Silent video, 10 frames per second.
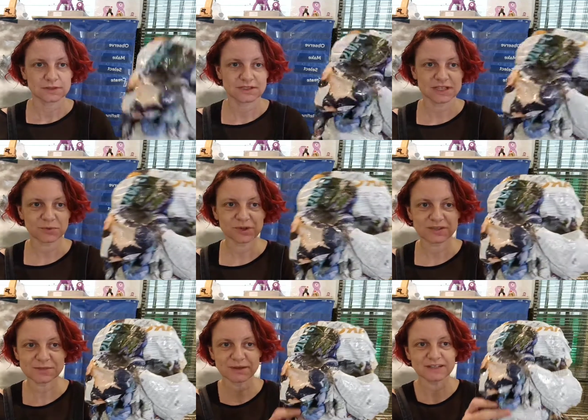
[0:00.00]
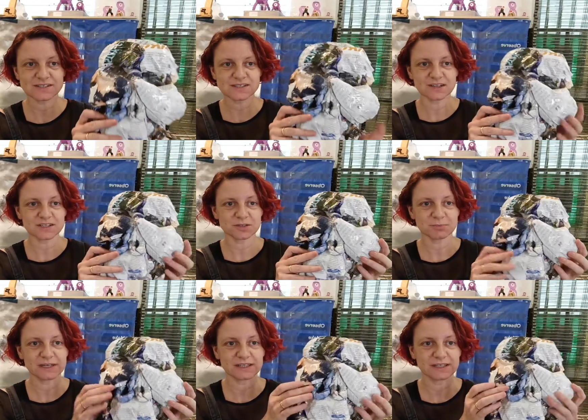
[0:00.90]
Today we're going to make a start
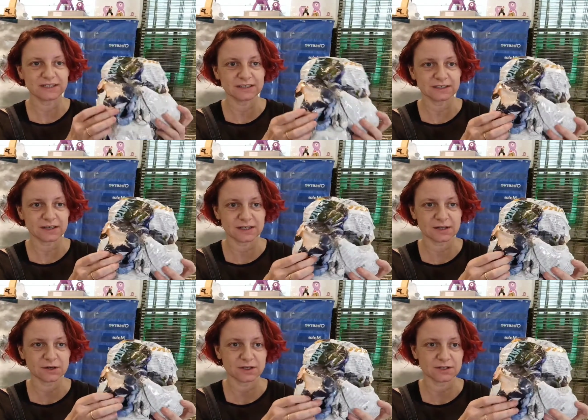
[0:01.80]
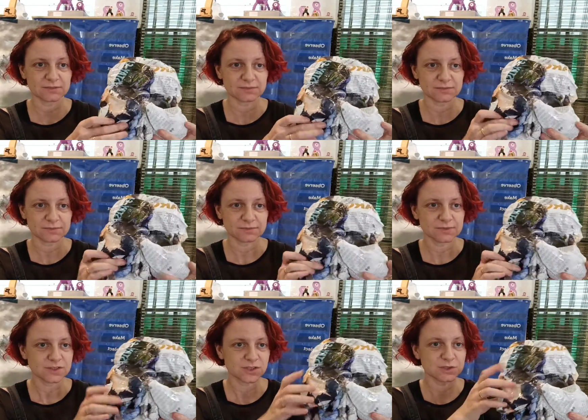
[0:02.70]
on making our
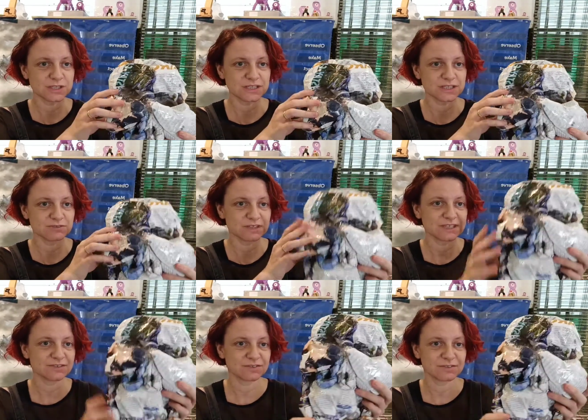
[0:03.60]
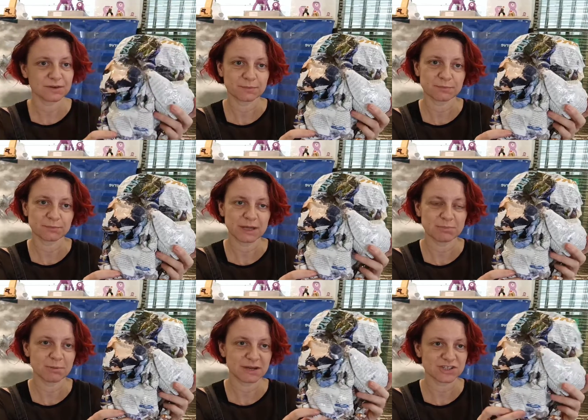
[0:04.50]
2D relief
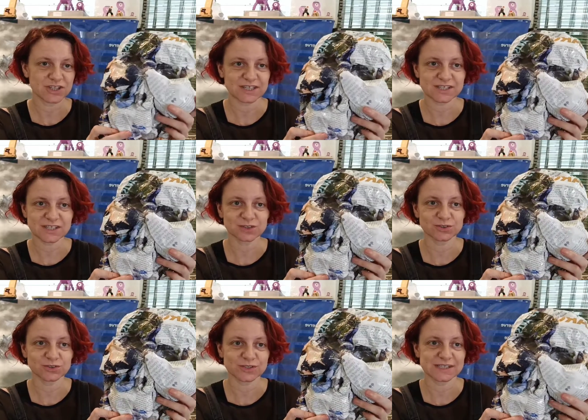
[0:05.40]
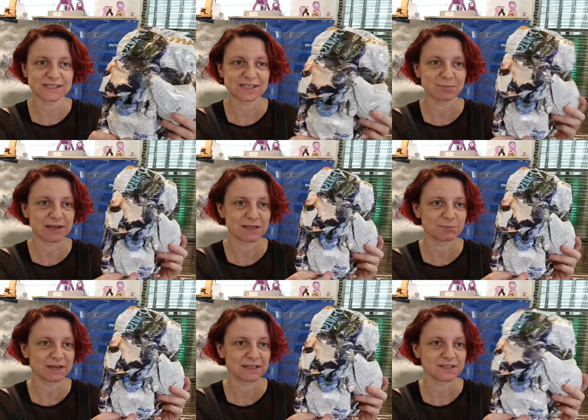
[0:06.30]
paper mache skulls
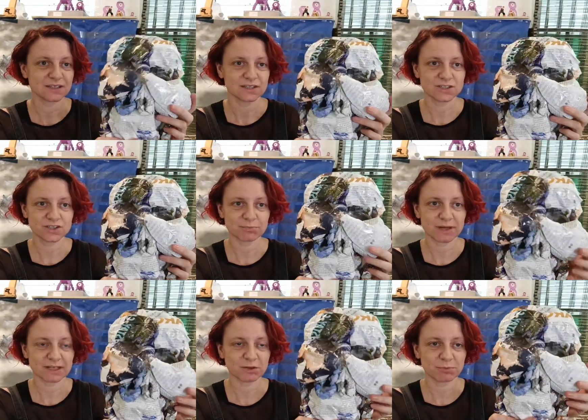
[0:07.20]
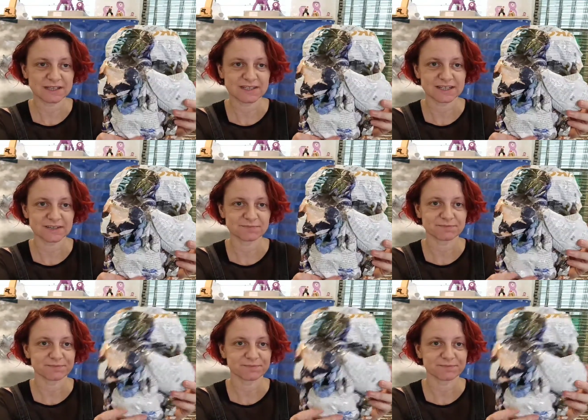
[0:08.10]
inspired by Jean-Michel Basquiat.